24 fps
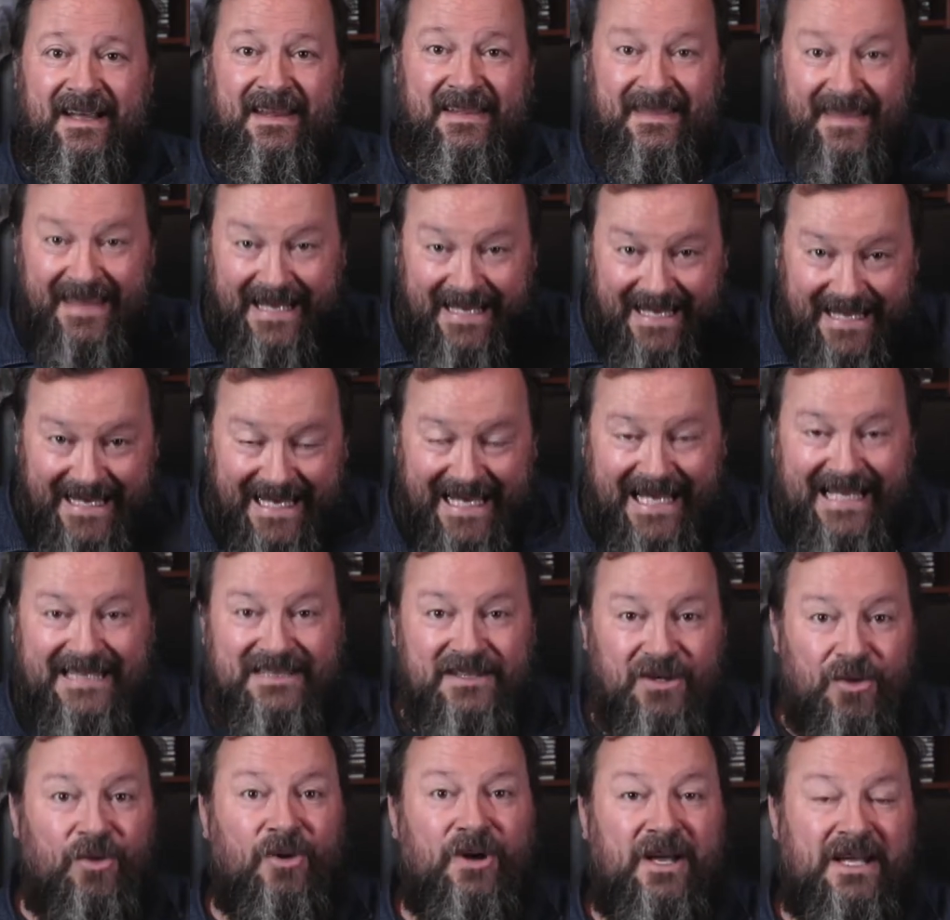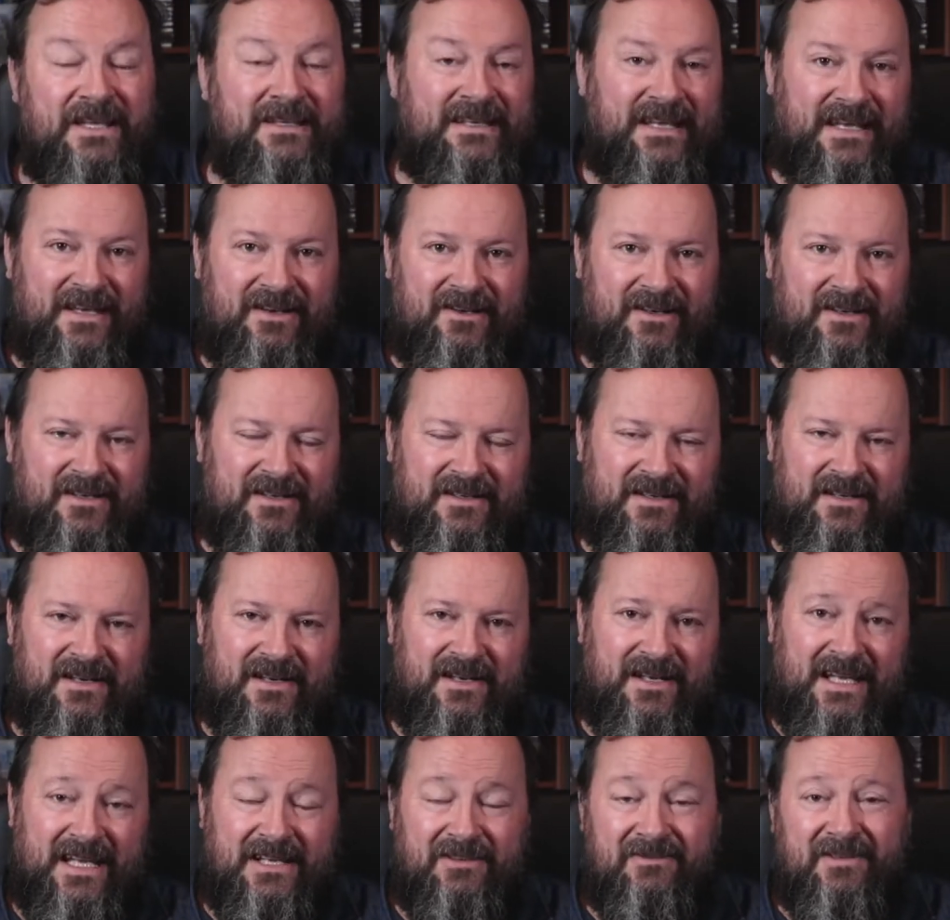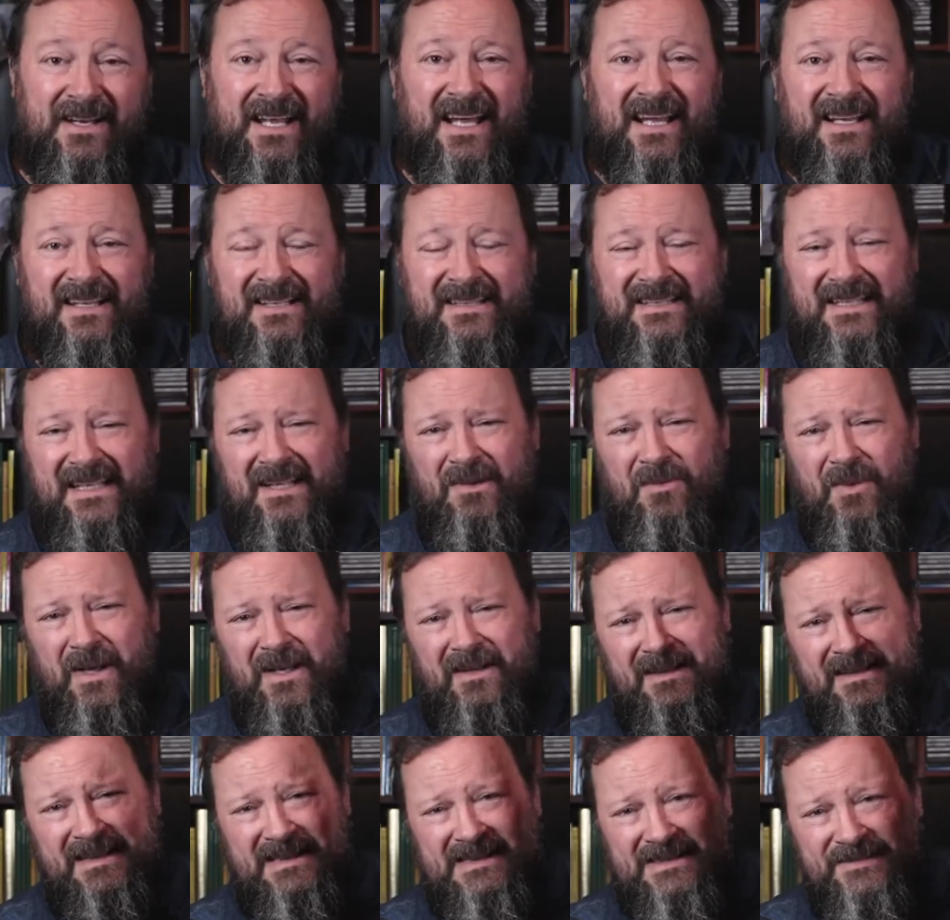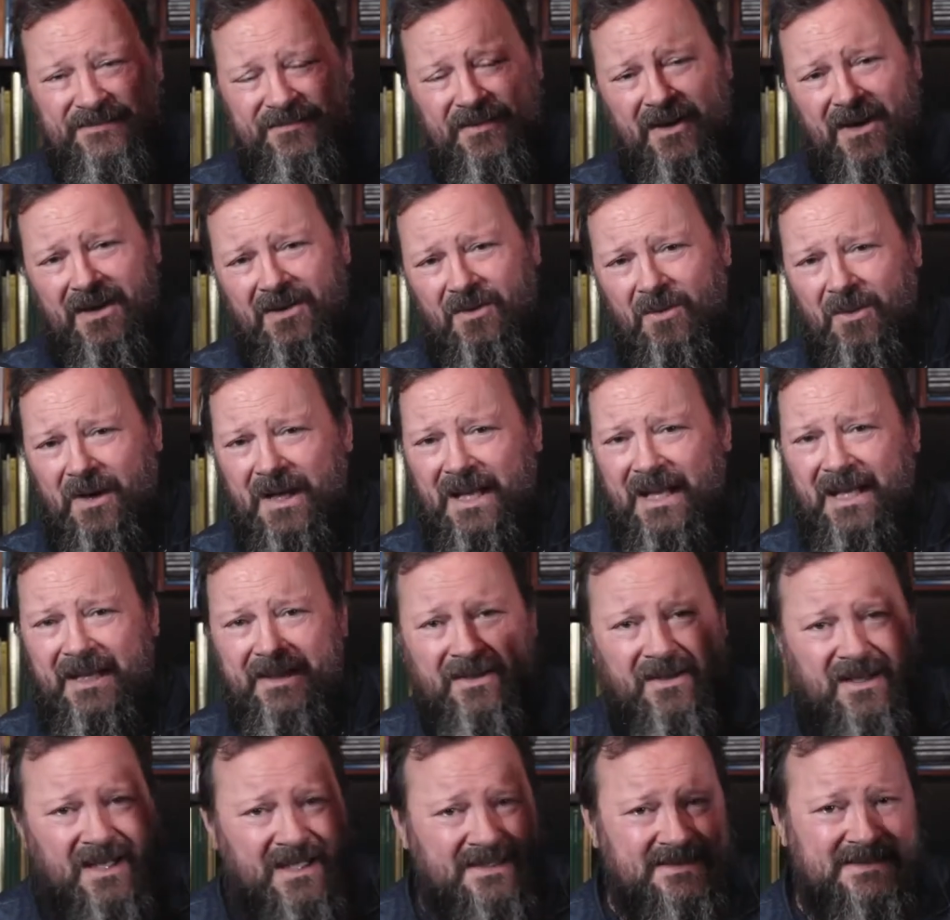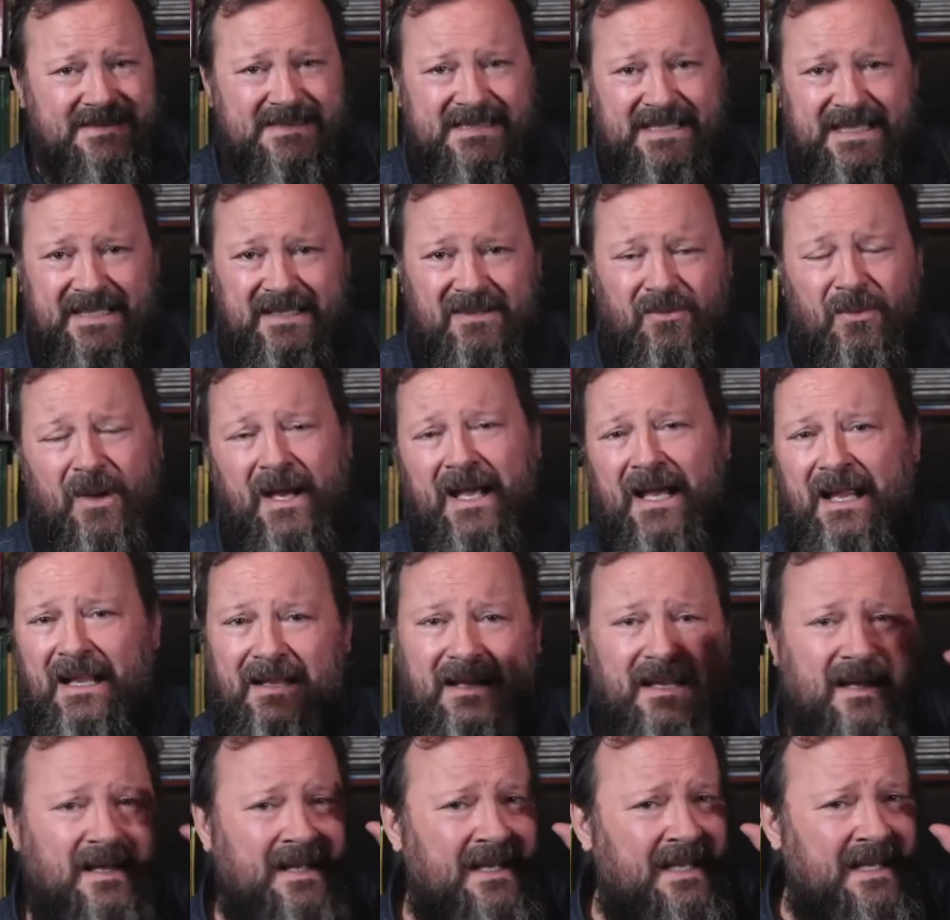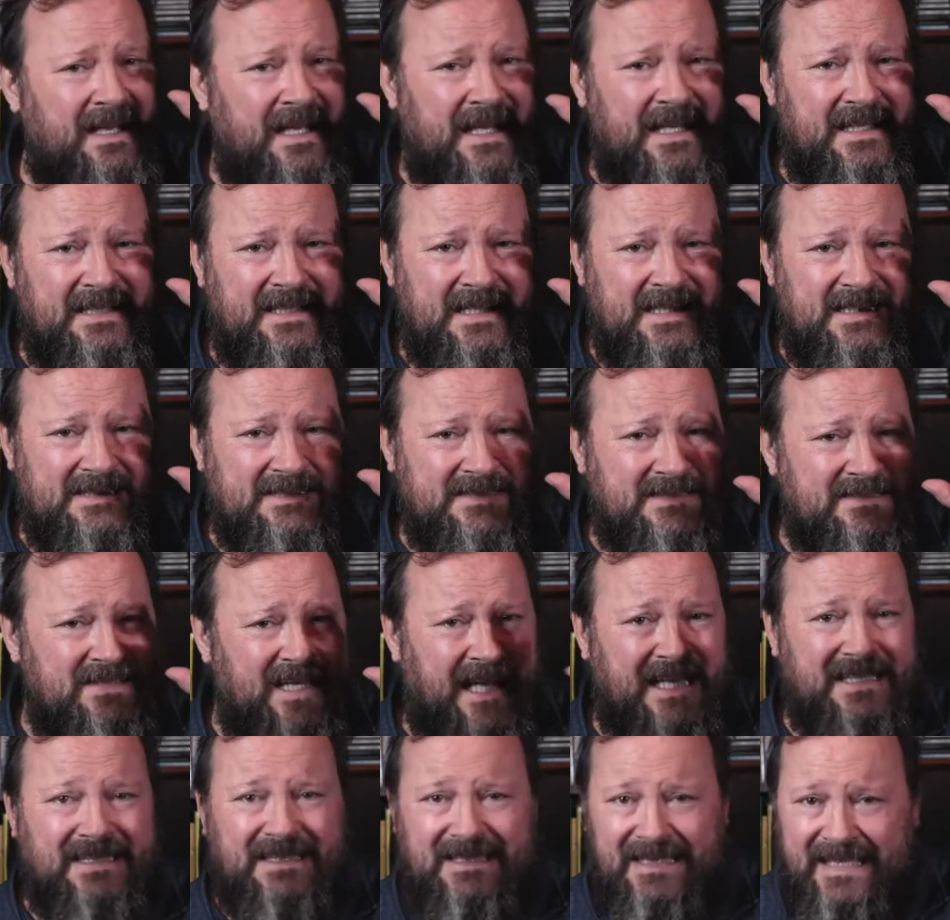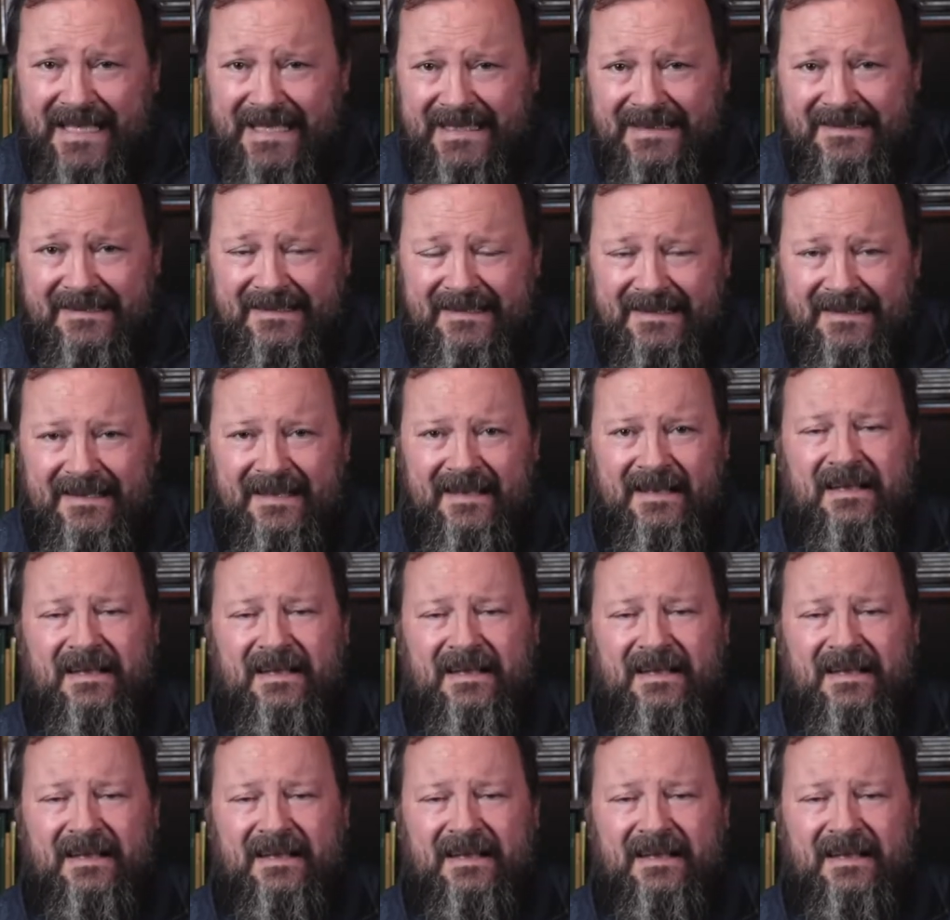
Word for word: than not going there in reality where it is far away, you can't see it well, it is not lit,